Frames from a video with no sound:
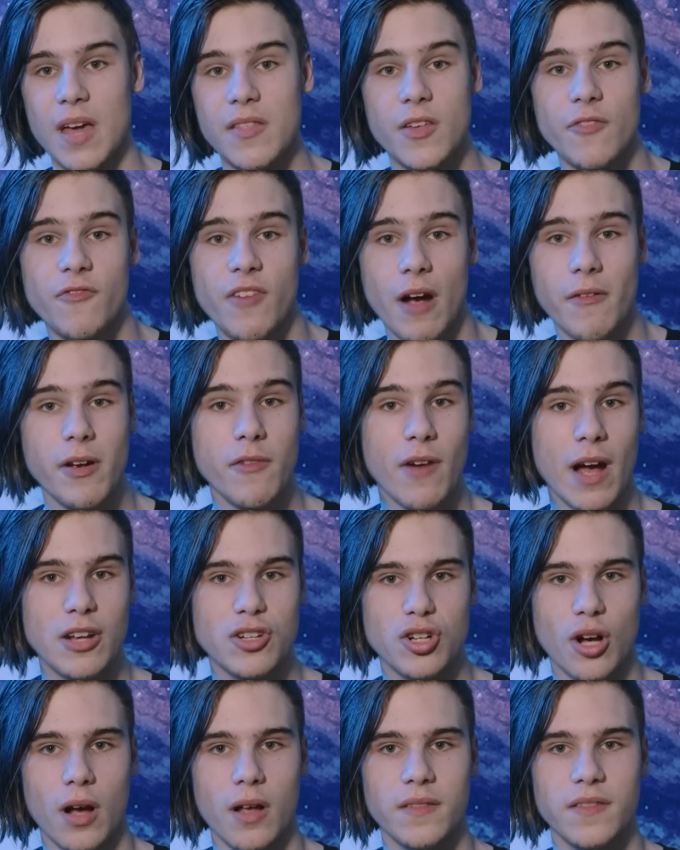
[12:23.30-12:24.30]
In the very rare
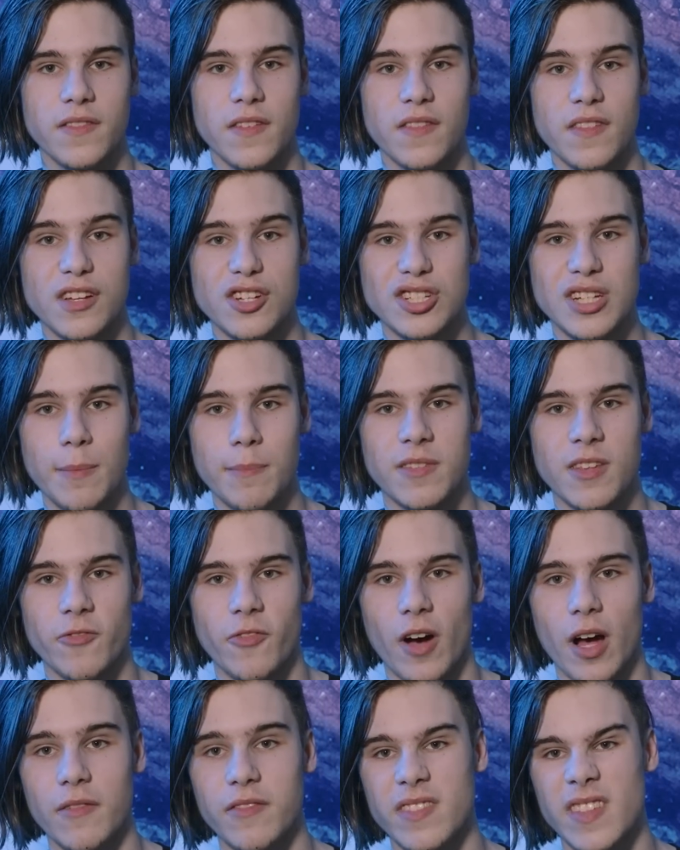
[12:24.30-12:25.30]
chance that the ship
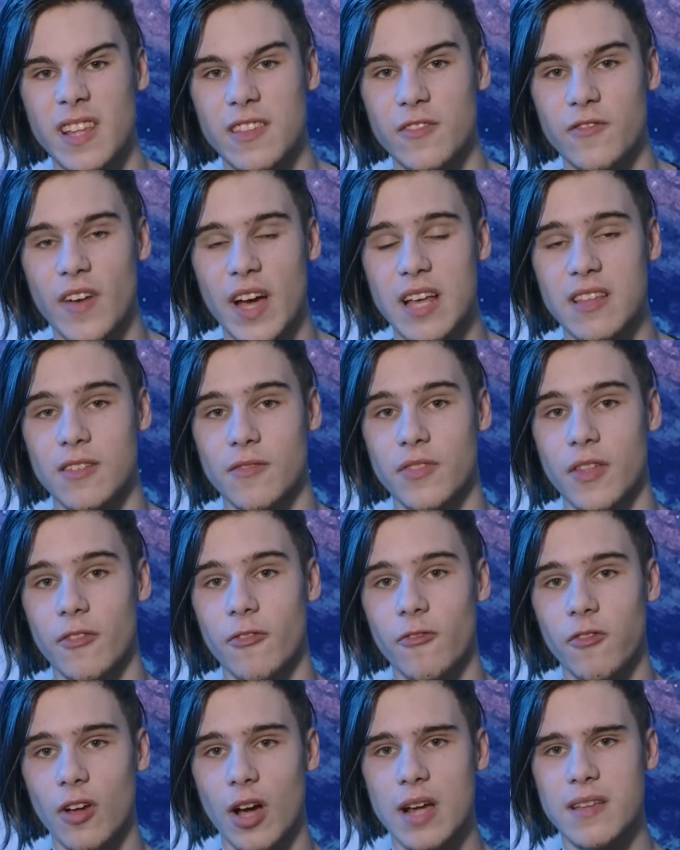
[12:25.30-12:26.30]
survives this phase of the
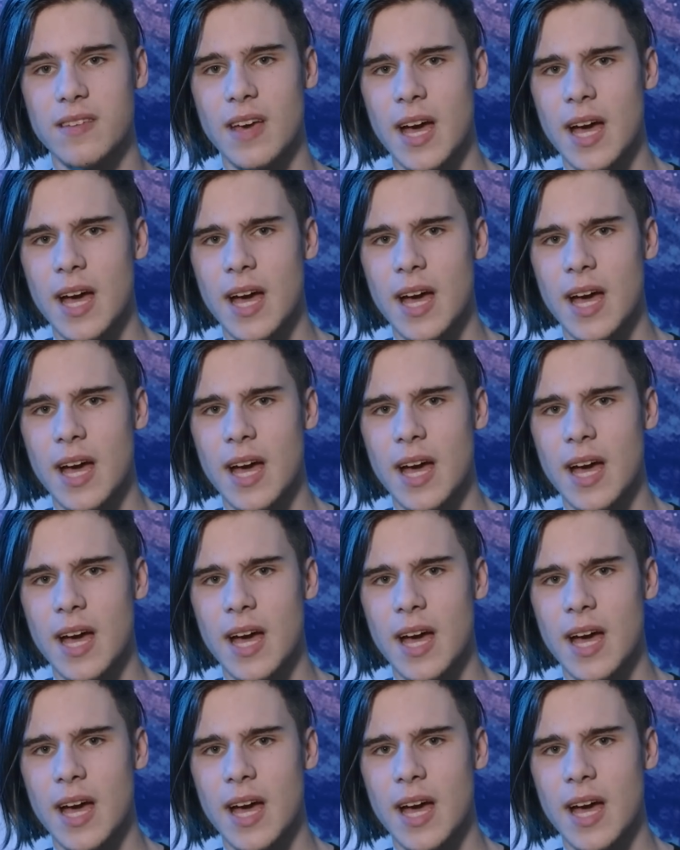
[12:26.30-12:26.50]
flight,